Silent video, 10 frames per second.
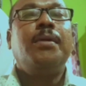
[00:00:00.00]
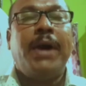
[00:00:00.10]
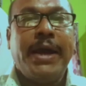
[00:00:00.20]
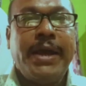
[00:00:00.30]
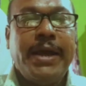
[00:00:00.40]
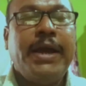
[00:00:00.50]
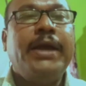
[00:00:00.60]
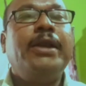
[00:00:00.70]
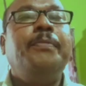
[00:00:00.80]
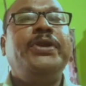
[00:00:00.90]
by
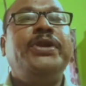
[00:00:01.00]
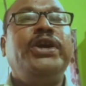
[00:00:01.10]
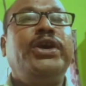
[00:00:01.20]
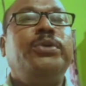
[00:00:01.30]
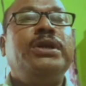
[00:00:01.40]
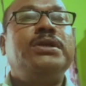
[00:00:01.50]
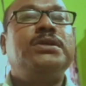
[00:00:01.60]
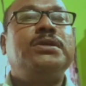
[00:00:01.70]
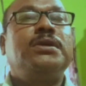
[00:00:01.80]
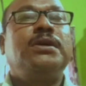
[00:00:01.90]
repeating
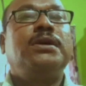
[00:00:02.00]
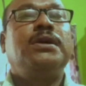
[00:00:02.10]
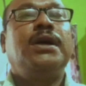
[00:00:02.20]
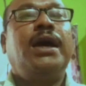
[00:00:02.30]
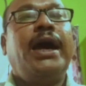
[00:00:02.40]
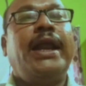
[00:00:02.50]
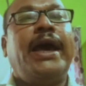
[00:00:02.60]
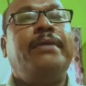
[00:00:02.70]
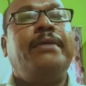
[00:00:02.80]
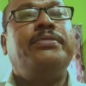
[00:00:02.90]
units and
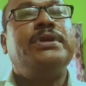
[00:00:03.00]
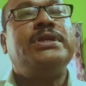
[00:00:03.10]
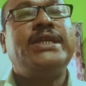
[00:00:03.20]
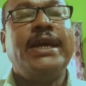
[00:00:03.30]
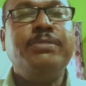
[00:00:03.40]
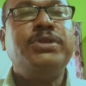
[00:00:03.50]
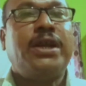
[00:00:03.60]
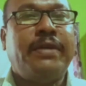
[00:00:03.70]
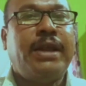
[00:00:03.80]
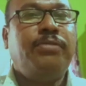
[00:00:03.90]
have same
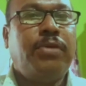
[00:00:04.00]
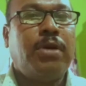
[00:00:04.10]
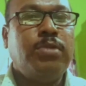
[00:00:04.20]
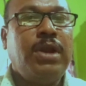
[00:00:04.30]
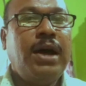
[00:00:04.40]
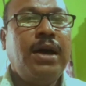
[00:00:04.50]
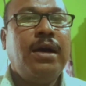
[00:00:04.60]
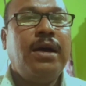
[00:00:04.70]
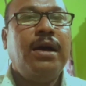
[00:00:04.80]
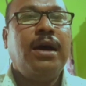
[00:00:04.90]
general formula
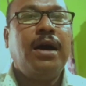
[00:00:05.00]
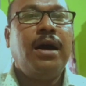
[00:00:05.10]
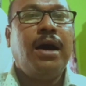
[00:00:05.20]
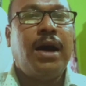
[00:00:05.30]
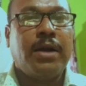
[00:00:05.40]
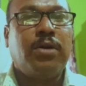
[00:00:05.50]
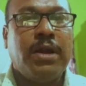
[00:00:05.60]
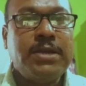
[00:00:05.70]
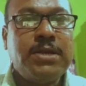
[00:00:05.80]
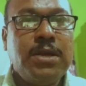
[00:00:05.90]
are
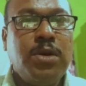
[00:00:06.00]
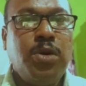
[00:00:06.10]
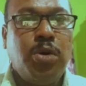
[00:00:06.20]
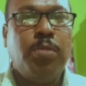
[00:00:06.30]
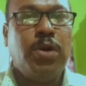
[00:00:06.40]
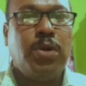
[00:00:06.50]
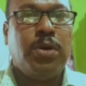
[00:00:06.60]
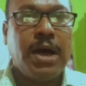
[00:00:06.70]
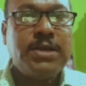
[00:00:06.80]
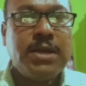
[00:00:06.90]
called as
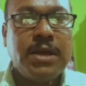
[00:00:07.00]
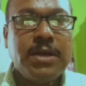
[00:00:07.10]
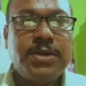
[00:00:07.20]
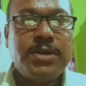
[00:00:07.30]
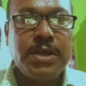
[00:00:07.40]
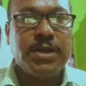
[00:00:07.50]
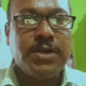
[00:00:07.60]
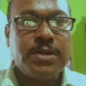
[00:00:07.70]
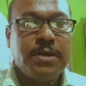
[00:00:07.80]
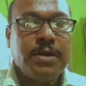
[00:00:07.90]
homologous
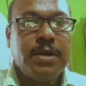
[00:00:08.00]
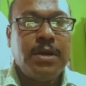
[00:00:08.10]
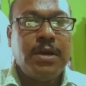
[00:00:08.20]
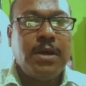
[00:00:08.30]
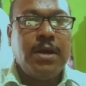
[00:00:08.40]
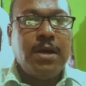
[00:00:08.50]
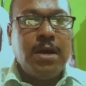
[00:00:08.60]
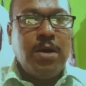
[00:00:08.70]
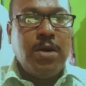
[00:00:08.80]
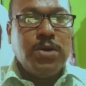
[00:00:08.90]
series.
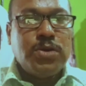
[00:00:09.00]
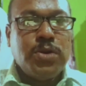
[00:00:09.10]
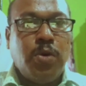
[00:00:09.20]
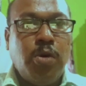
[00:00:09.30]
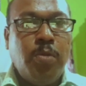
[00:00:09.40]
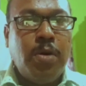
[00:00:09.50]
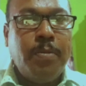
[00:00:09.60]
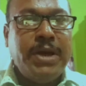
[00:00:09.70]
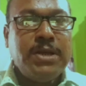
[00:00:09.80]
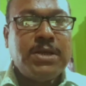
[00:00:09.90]
So homo
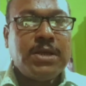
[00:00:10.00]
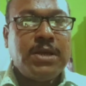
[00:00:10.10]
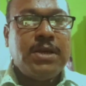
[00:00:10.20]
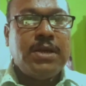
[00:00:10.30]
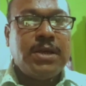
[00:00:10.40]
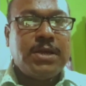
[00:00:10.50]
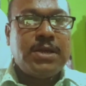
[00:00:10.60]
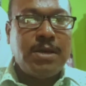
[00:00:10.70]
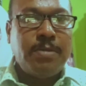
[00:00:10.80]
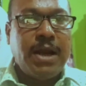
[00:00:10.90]
means
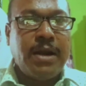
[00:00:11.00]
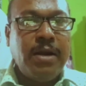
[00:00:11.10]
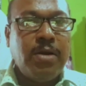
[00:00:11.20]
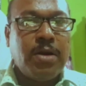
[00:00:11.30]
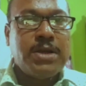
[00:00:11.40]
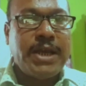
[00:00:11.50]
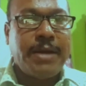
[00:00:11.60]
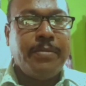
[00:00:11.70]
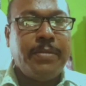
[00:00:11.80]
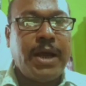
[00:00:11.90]
similar or
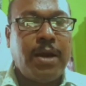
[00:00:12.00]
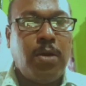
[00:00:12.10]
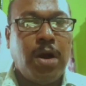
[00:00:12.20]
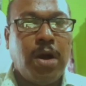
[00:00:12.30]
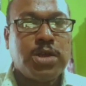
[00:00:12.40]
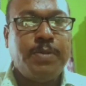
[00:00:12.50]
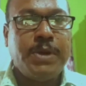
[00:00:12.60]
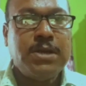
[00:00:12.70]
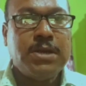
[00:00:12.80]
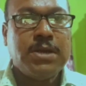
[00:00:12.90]
same, and logos
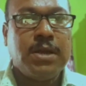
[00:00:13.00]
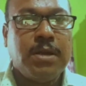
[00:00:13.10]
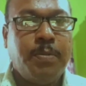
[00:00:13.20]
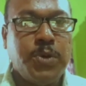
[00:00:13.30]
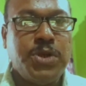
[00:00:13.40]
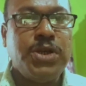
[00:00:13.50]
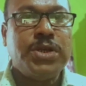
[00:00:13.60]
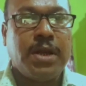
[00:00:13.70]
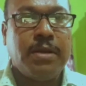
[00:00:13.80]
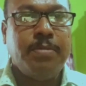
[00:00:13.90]
means the
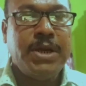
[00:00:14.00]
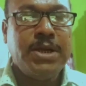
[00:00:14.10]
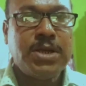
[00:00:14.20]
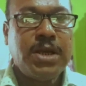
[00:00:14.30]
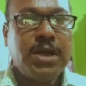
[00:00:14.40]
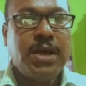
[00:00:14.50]
position. Means